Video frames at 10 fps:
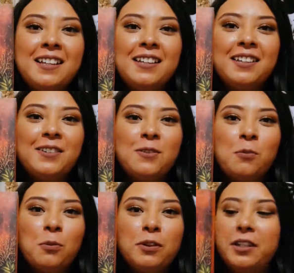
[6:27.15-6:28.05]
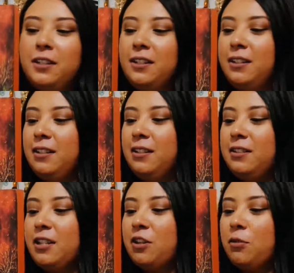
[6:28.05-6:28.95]
little wood
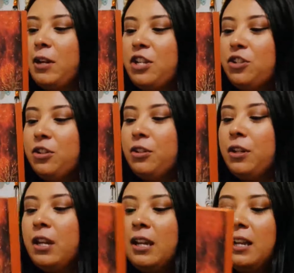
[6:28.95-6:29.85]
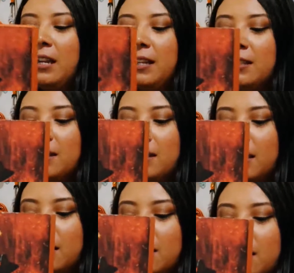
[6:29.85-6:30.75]
decoration. It says